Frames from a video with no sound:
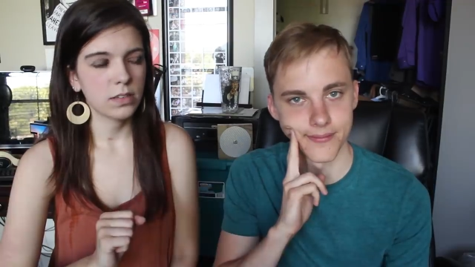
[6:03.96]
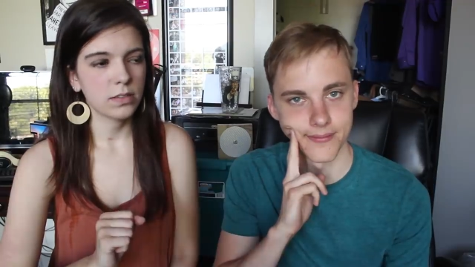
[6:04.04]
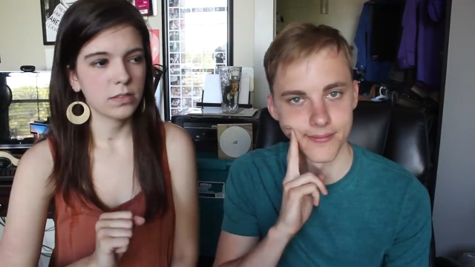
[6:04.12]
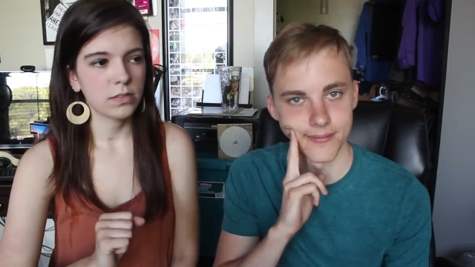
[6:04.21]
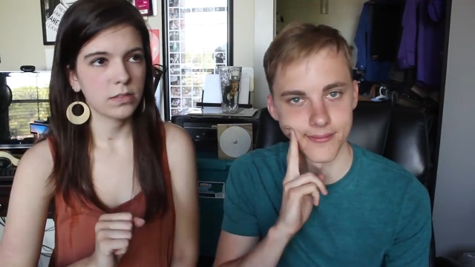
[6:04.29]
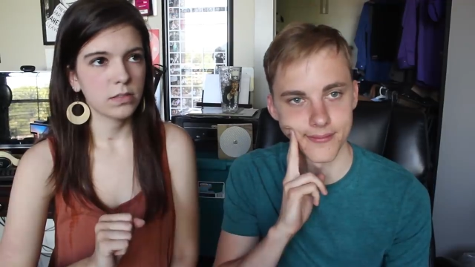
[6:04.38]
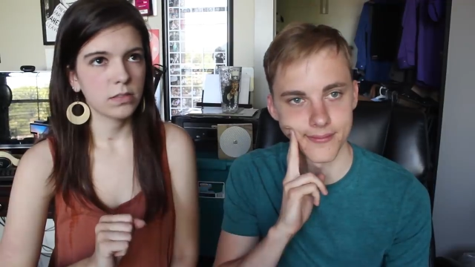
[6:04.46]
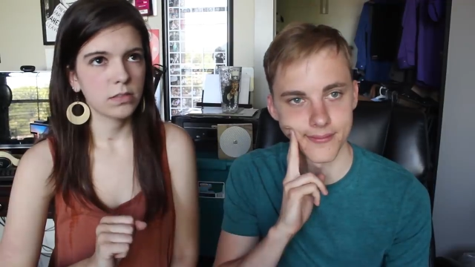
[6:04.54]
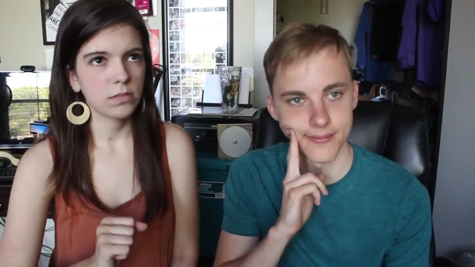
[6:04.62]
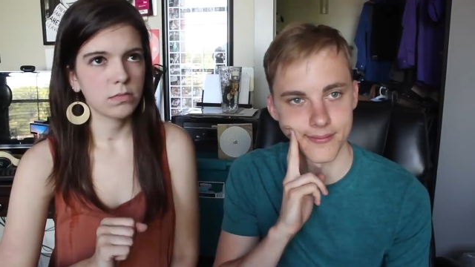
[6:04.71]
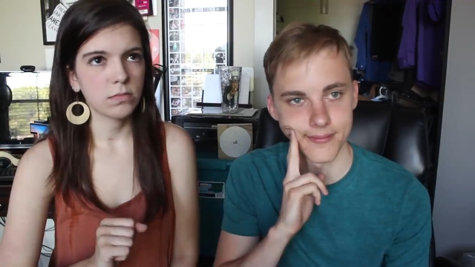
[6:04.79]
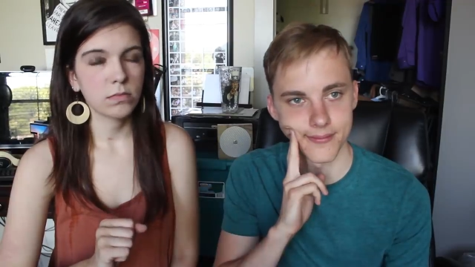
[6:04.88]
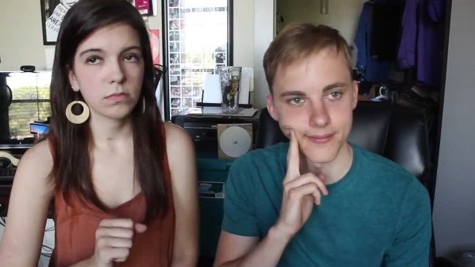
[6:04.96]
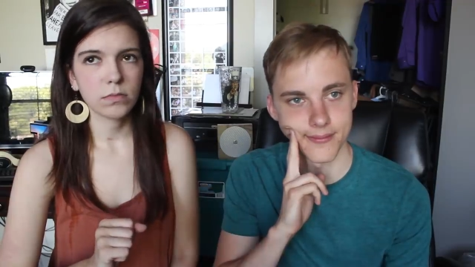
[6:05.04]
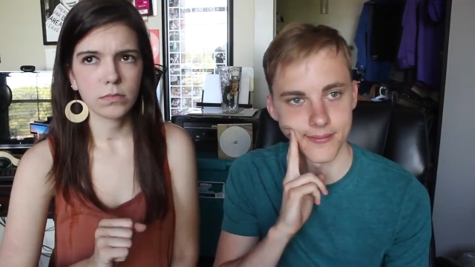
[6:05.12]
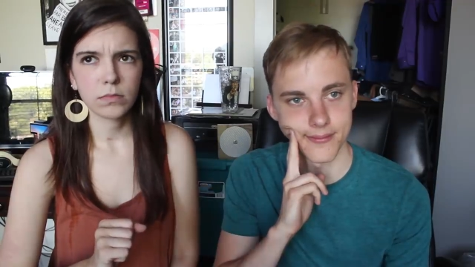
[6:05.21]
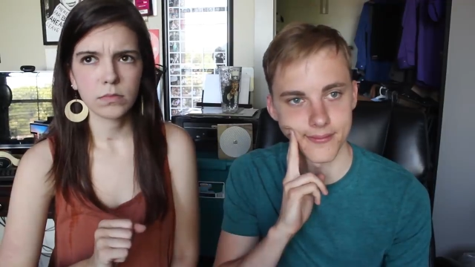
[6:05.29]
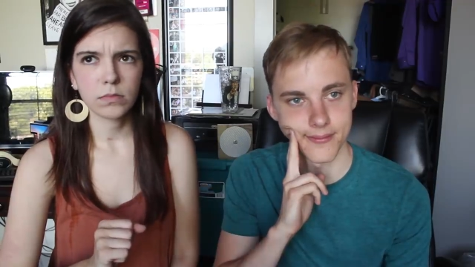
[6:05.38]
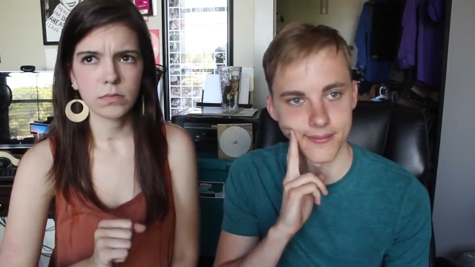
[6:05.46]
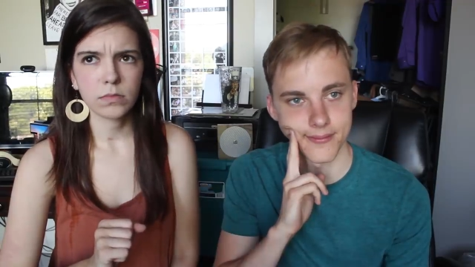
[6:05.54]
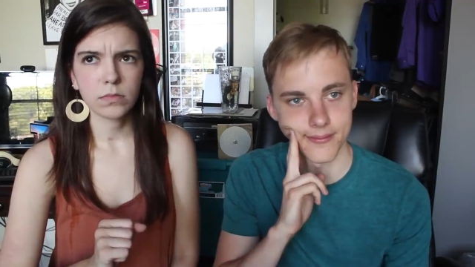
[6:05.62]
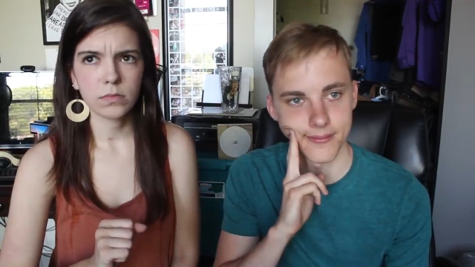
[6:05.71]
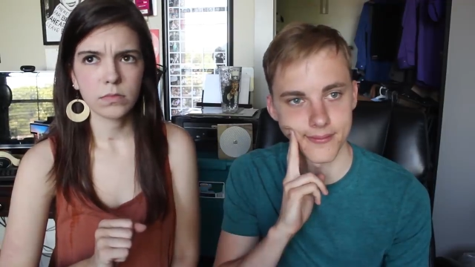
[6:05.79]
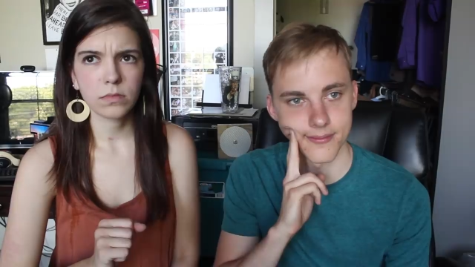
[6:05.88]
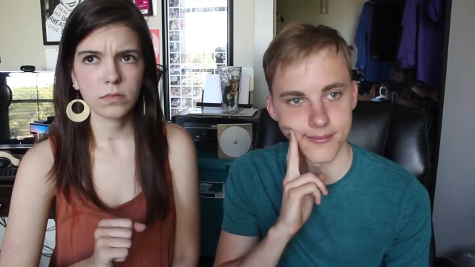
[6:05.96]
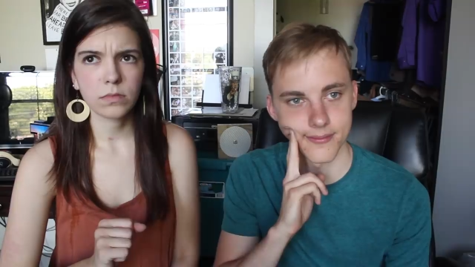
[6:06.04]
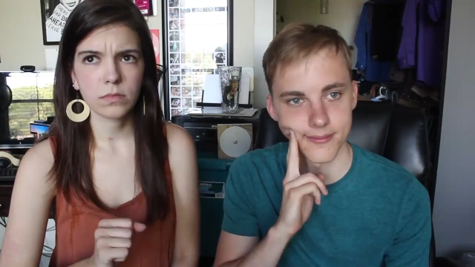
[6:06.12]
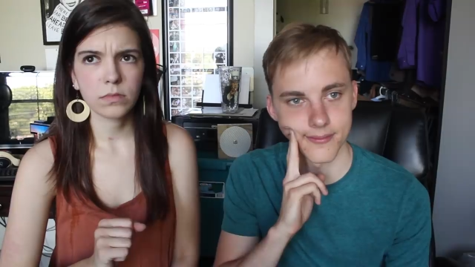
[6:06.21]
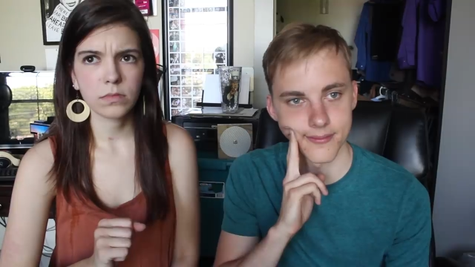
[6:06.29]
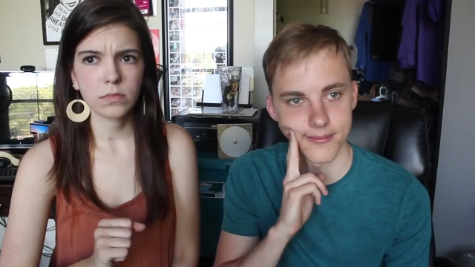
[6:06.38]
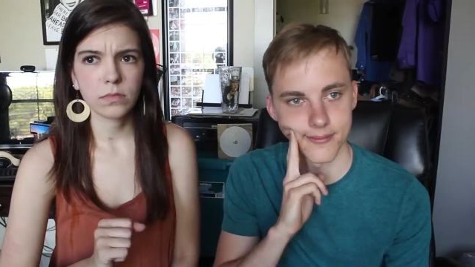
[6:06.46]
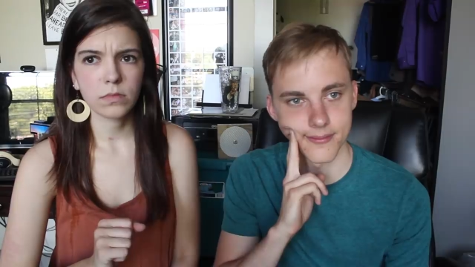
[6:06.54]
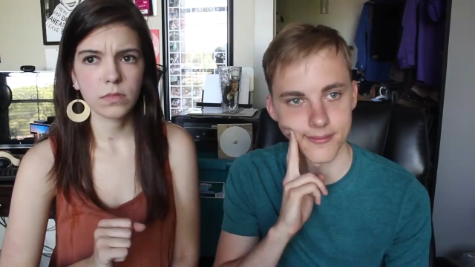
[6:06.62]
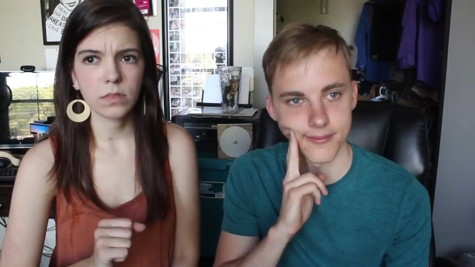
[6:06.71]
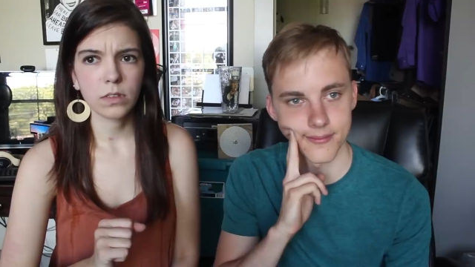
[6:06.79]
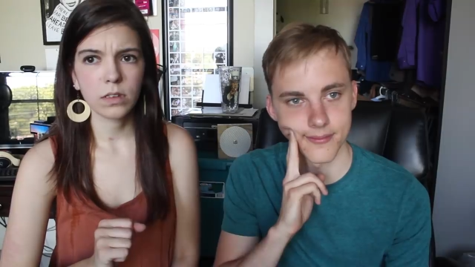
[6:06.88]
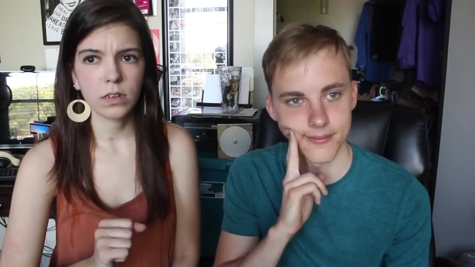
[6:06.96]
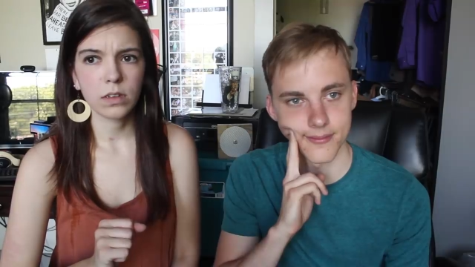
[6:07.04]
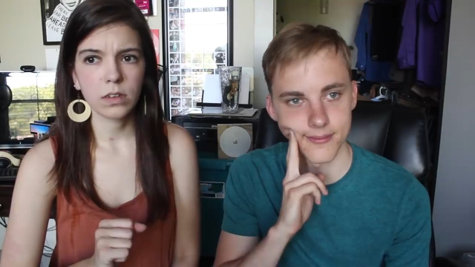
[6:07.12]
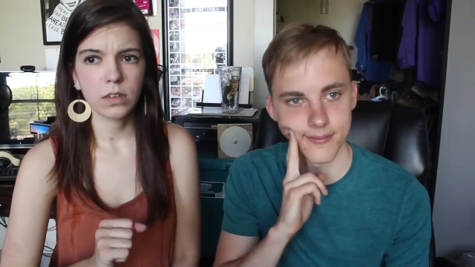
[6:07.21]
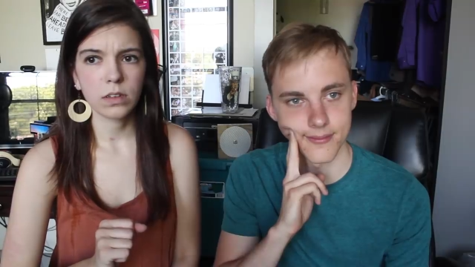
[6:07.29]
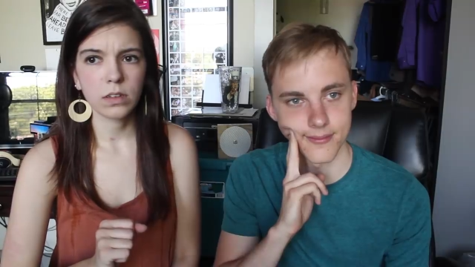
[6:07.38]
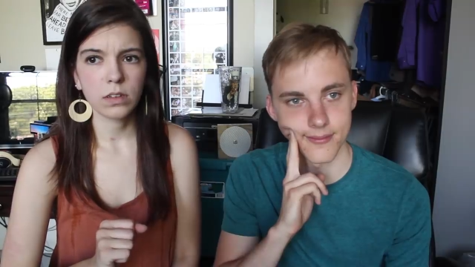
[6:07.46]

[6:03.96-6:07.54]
(no one is talking)